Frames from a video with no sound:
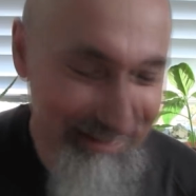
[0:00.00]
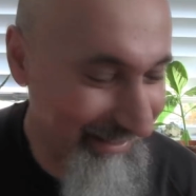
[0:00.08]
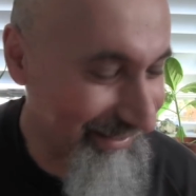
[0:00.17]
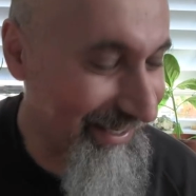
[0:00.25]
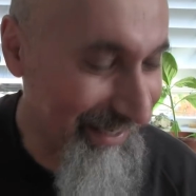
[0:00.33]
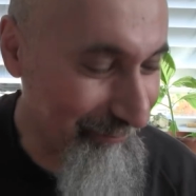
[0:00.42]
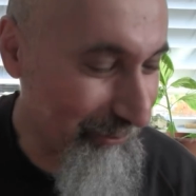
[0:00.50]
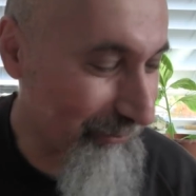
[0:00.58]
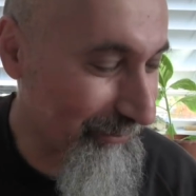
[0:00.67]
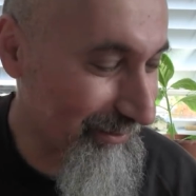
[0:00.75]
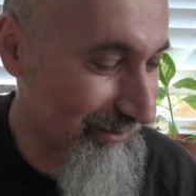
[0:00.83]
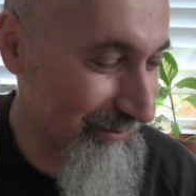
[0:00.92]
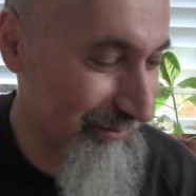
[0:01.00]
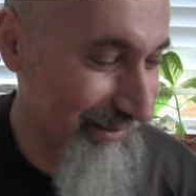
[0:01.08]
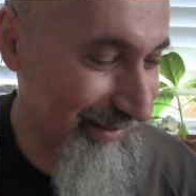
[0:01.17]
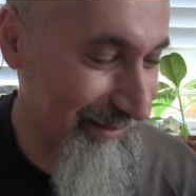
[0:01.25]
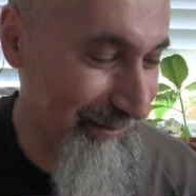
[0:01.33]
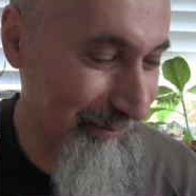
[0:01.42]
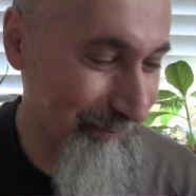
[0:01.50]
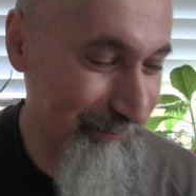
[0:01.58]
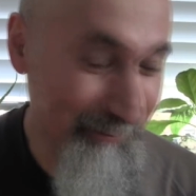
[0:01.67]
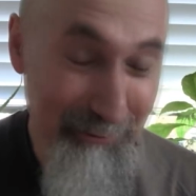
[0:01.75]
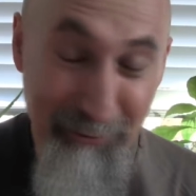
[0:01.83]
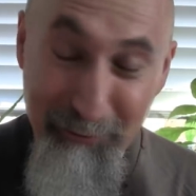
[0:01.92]
that I came across
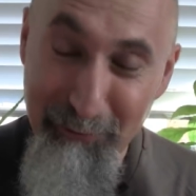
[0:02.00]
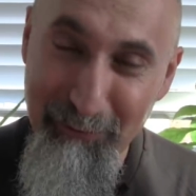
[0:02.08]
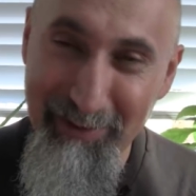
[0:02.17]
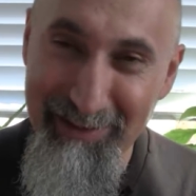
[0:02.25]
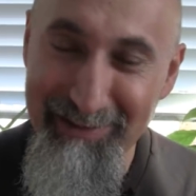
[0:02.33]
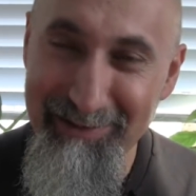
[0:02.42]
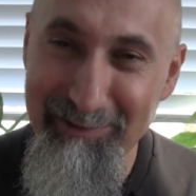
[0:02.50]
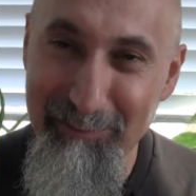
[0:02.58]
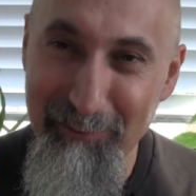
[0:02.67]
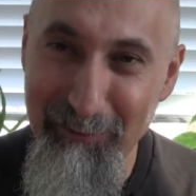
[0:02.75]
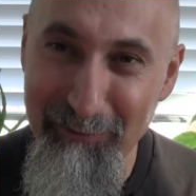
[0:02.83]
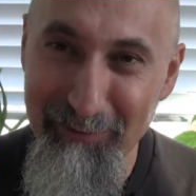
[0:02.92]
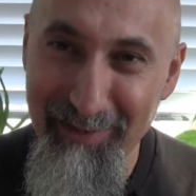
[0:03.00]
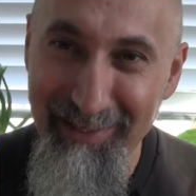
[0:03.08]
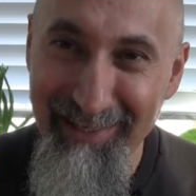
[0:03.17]
um, during this move.